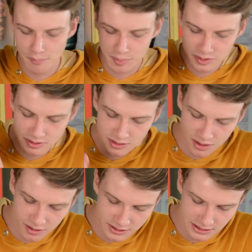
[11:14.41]
put the
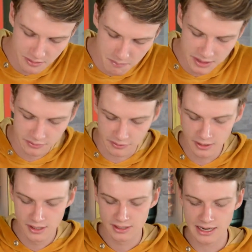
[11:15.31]
card in the middle.
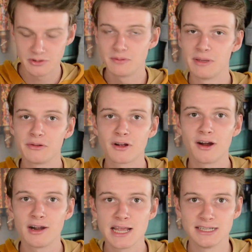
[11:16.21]
Now the middle
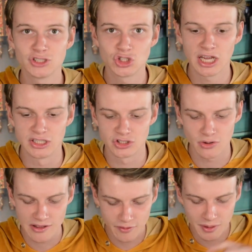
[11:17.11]
card has changed, so
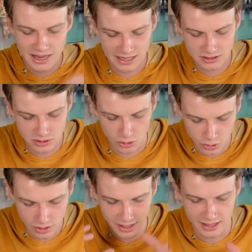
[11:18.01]
everybody has to
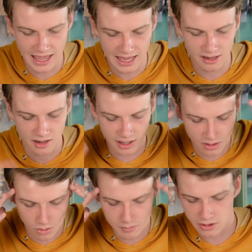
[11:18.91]
look again
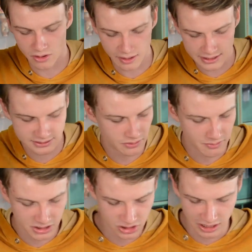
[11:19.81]
like, oh my god, is there a
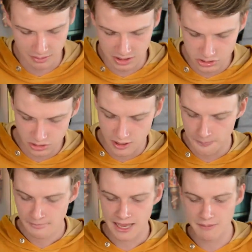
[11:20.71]
matching image?
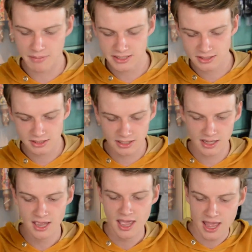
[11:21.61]
And
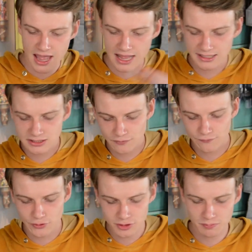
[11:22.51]
basically, it's the
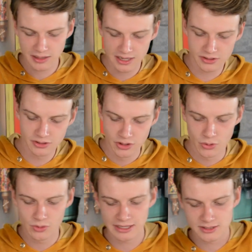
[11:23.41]
first player
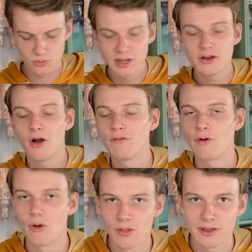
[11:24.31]
who gets rid of
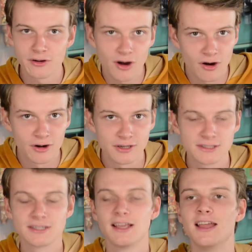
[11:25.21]
all their
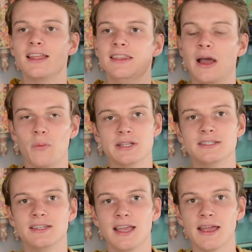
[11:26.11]
cards that
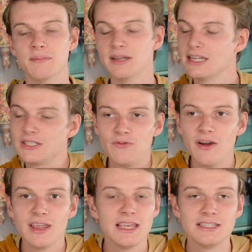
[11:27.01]
wins the game. It's
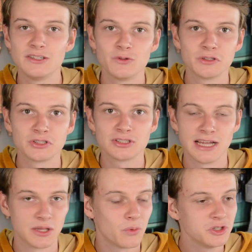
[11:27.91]
very easy to
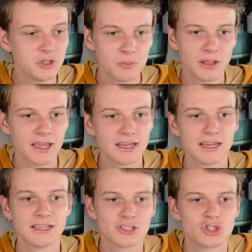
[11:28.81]
understand. Once you play it,
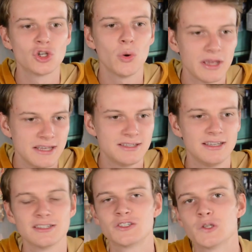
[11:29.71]
it's so
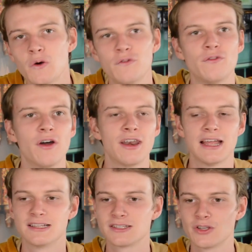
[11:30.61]
easy and so fun
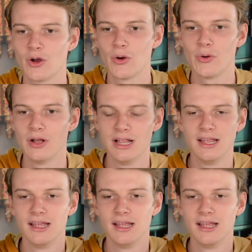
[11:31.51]
and so